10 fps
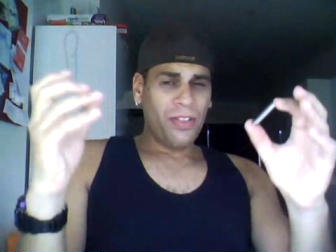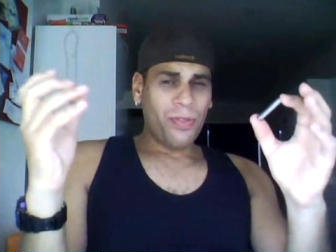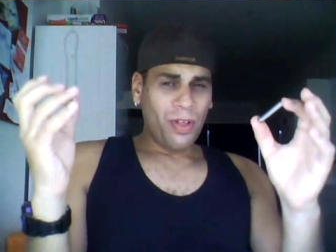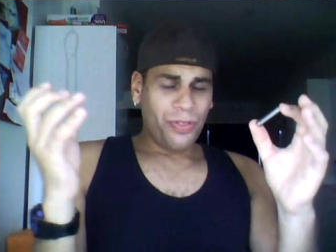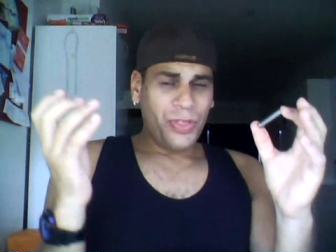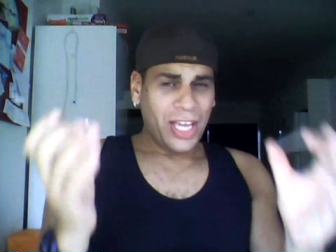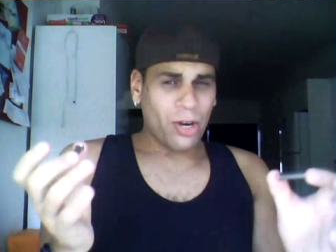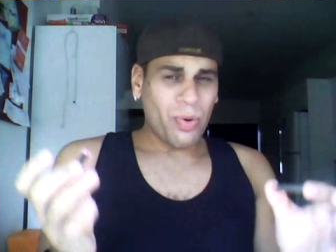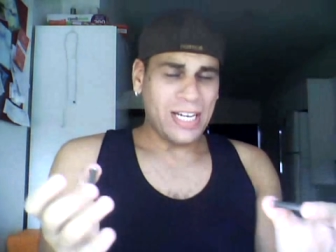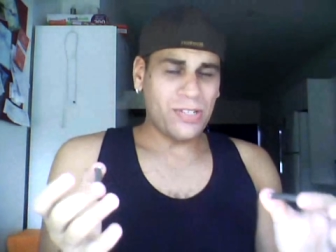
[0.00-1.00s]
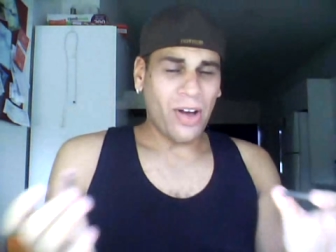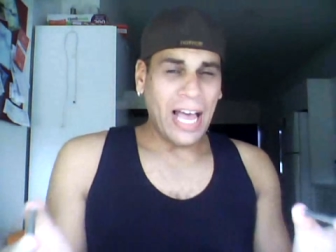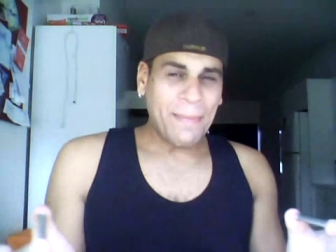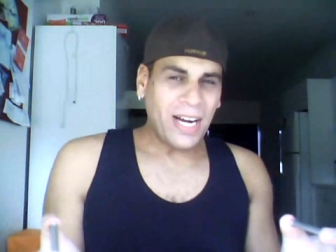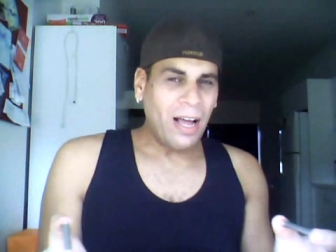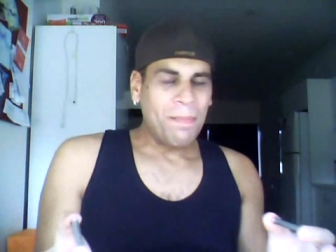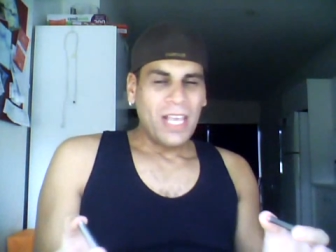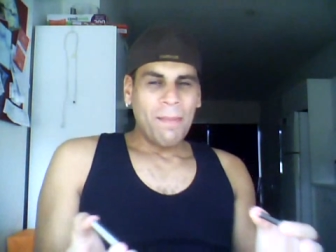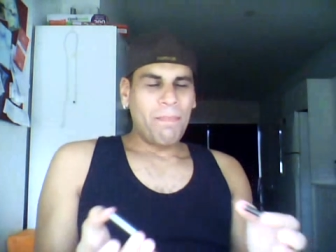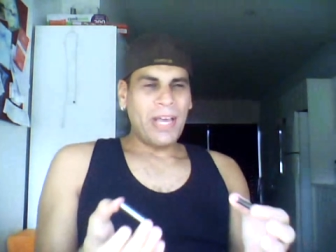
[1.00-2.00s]
thicker in diameter,
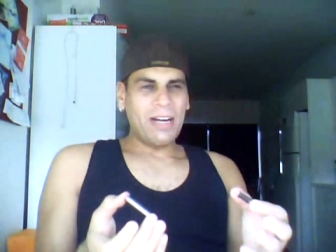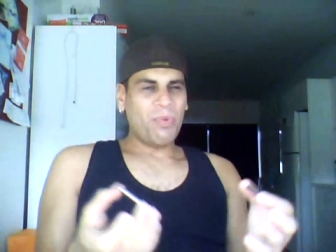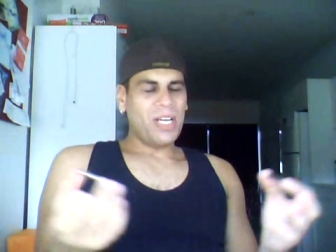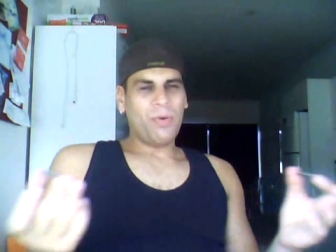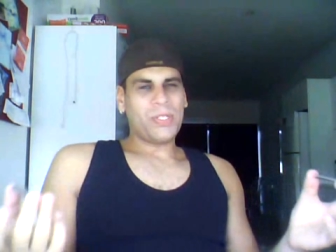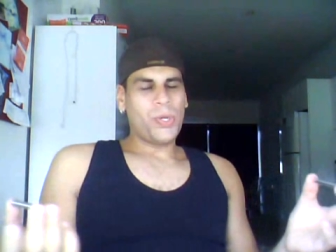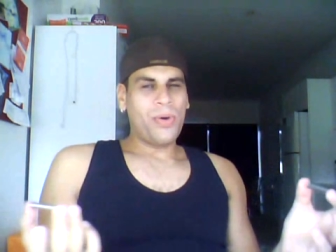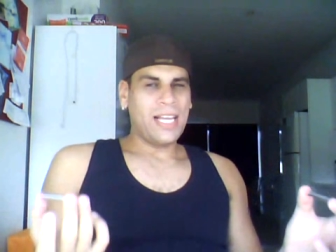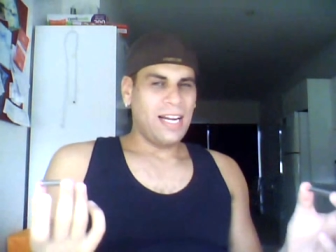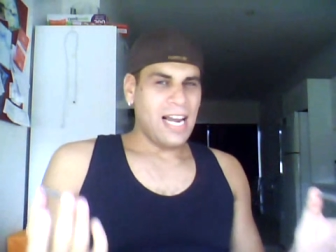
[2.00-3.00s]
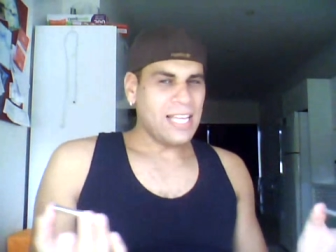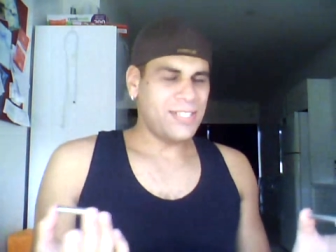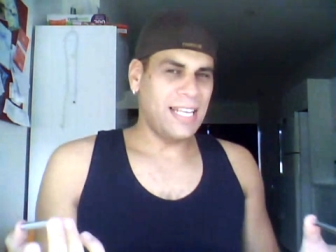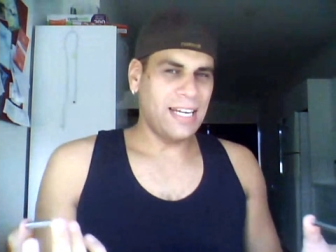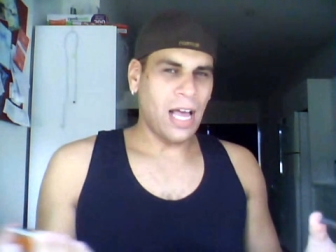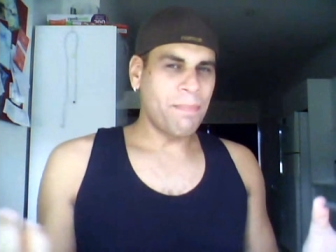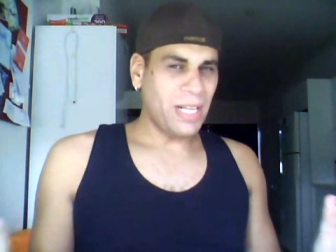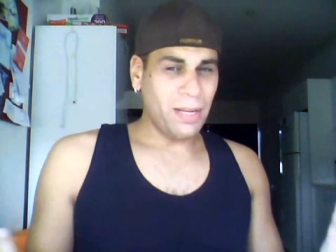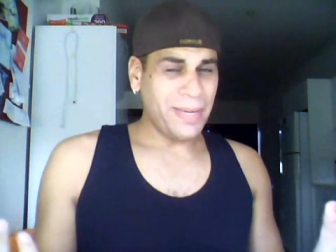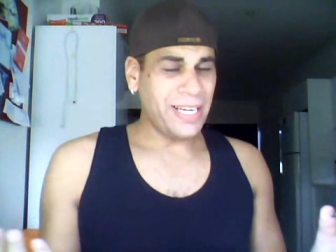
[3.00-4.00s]
but we're, we're talking less than a
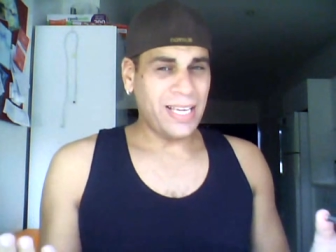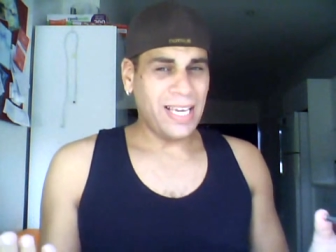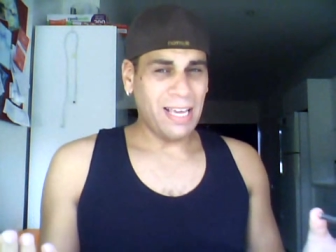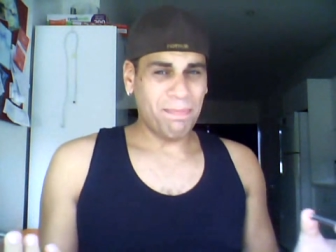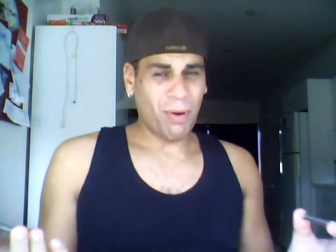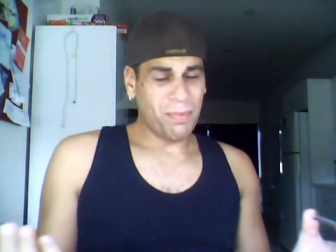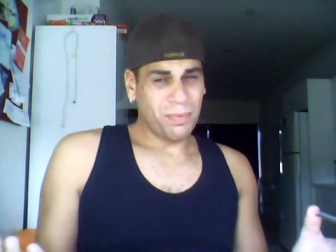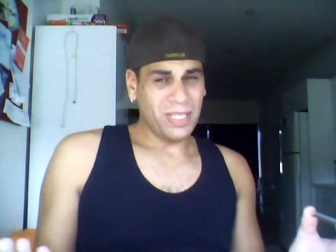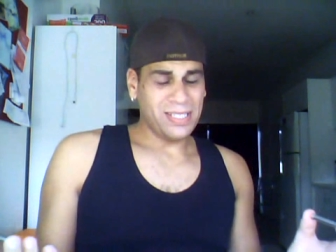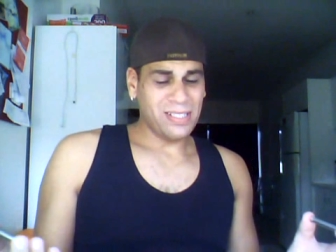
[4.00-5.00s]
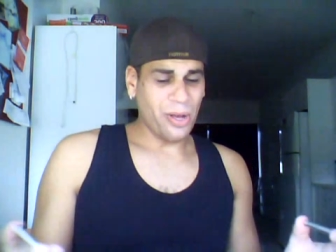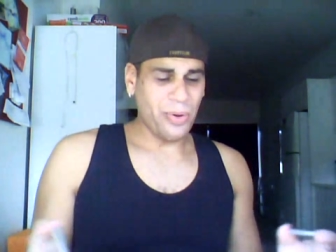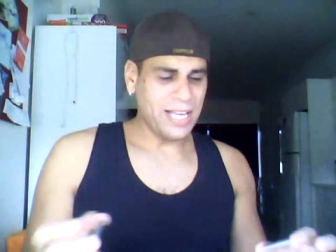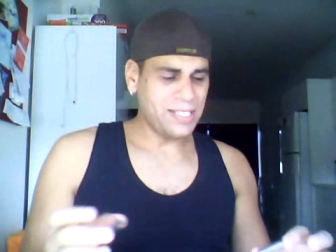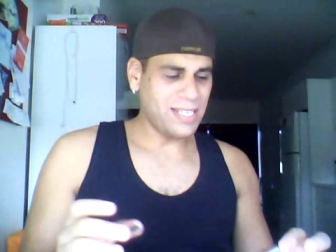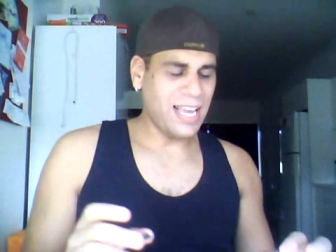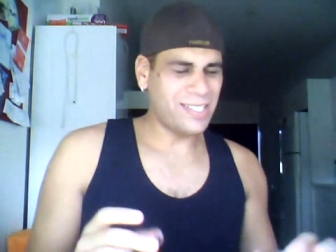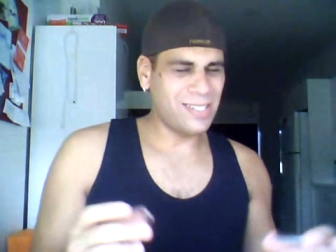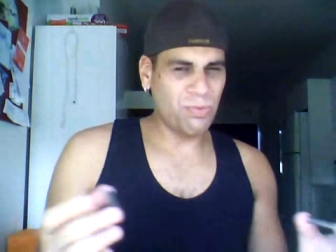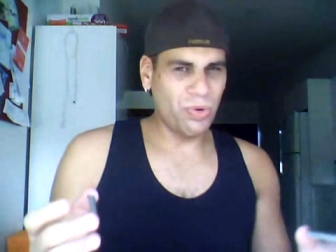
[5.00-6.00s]
millimeter here probably. So it's
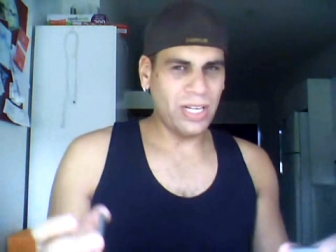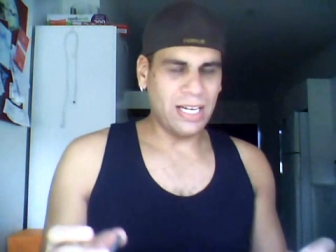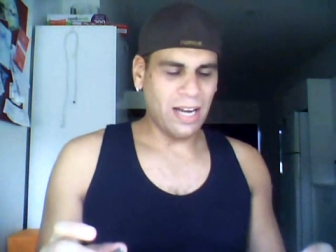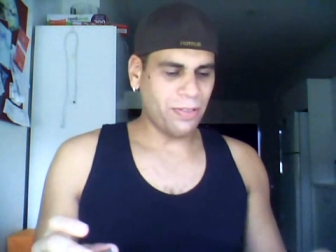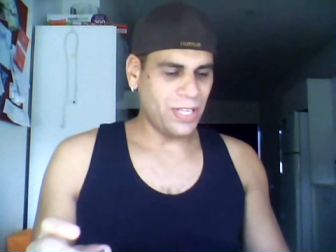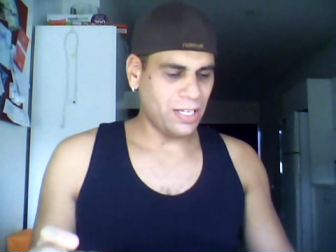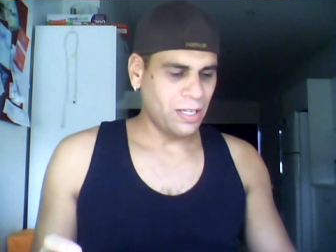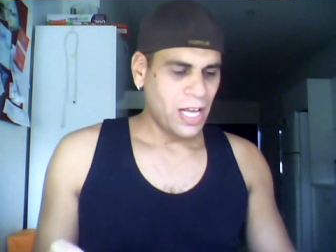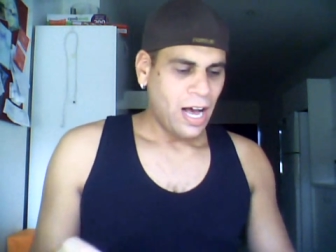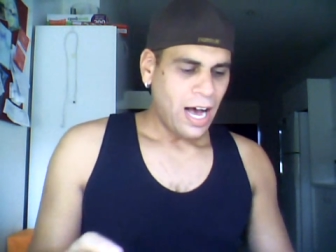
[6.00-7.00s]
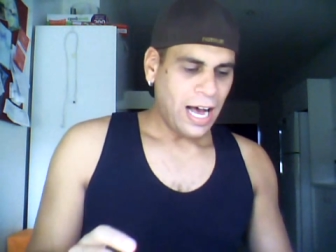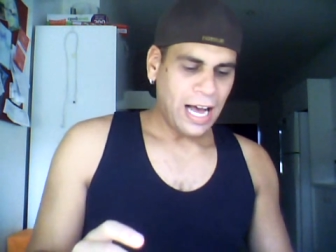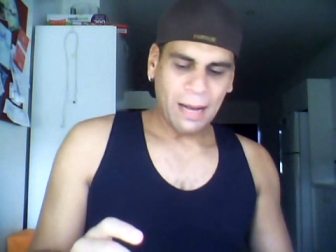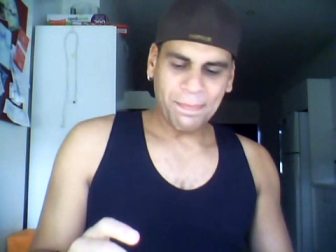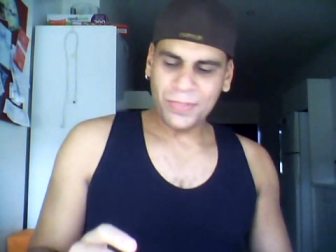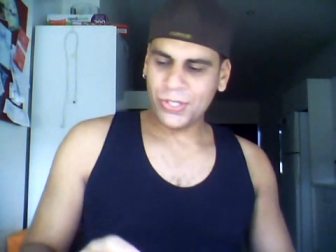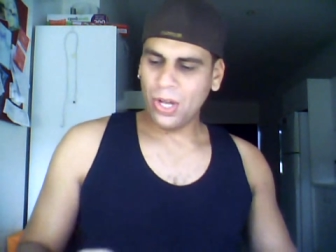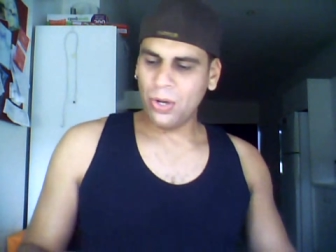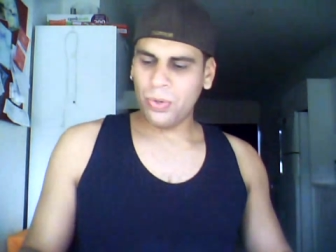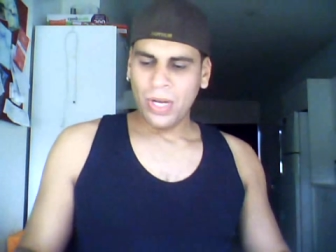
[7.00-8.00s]
it's really nothing. Um,
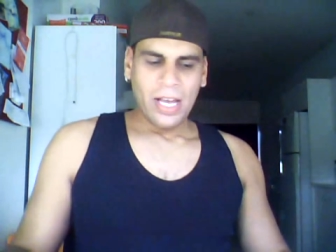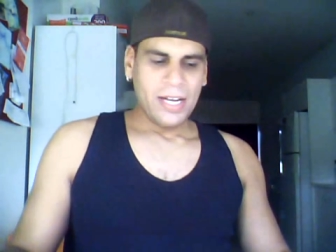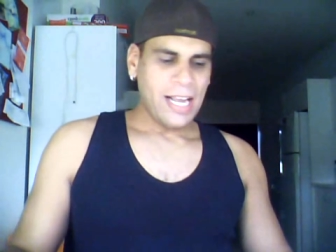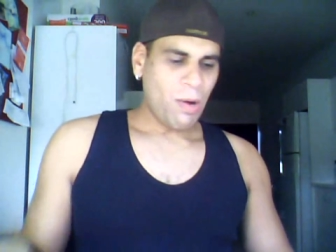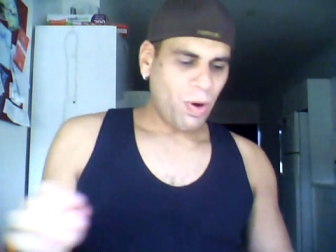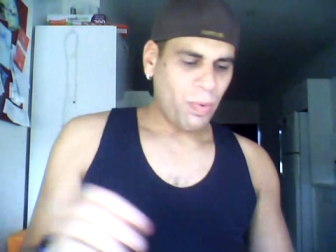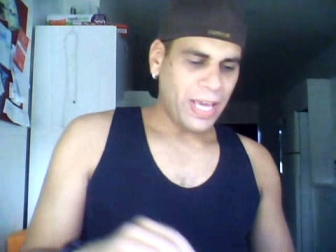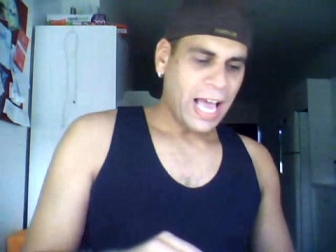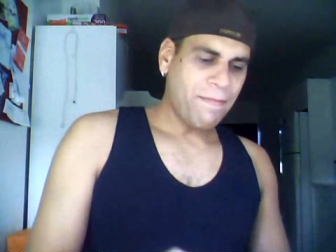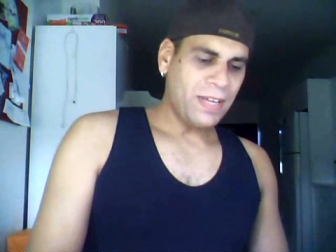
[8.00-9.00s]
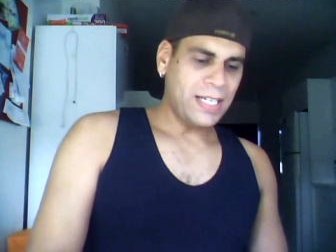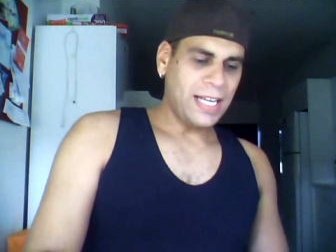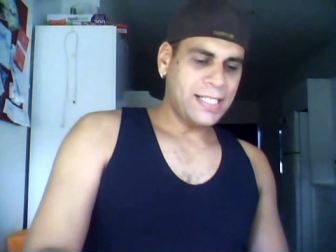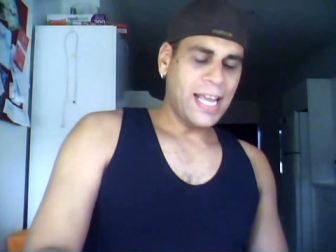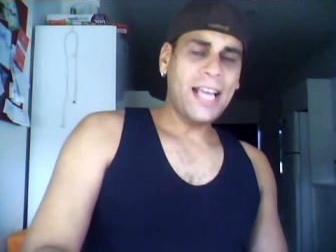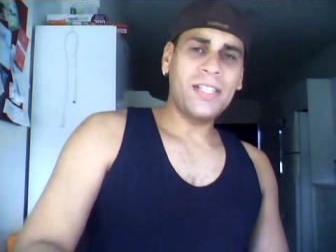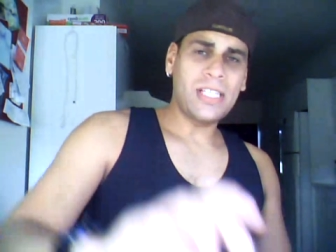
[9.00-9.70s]
so now what we have in, in tanks